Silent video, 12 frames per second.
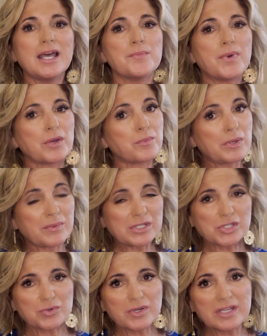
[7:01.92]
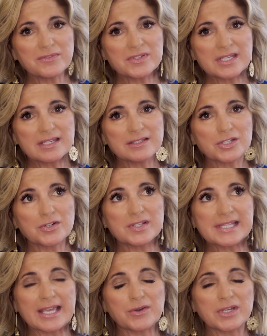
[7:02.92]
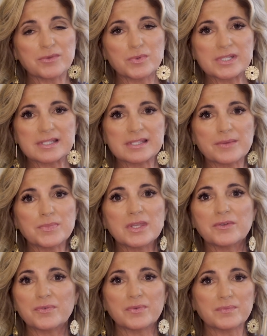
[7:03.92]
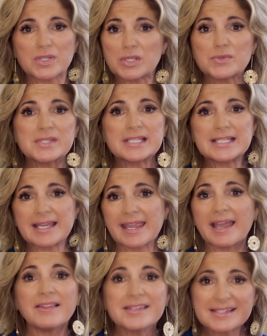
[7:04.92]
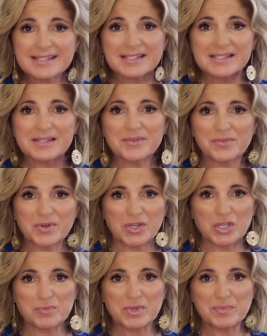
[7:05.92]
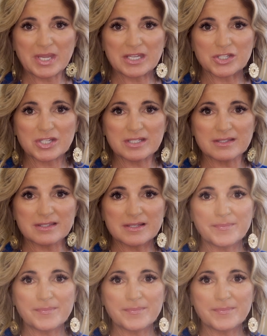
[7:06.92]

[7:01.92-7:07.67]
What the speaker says: but we retrieved it. Turns out it was something used in dialysis for human patients.